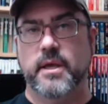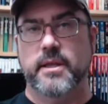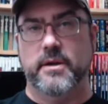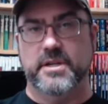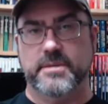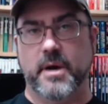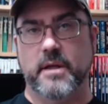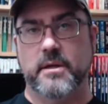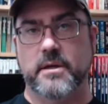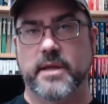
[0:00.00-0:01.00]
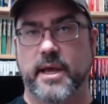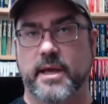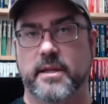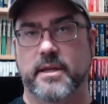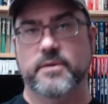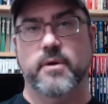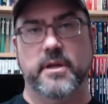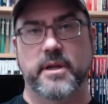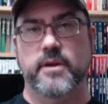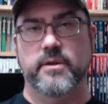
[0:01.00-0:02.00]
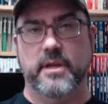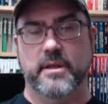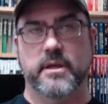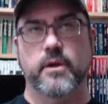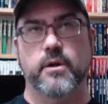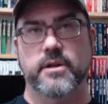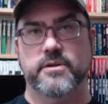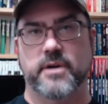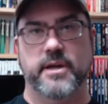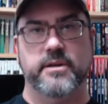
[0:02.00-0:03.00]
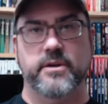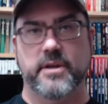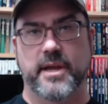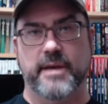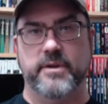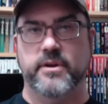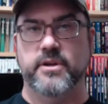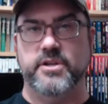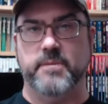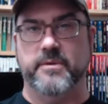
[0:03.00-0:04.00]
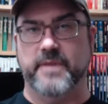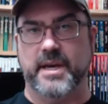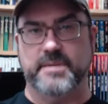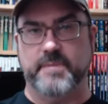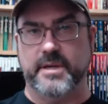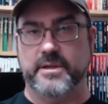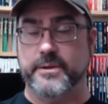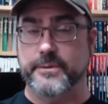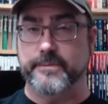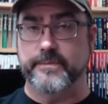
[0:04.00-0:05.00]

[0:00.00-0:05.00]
They're smaller, they had less quality. The golden triangle, you can have it good, cheap, or fast, pick two.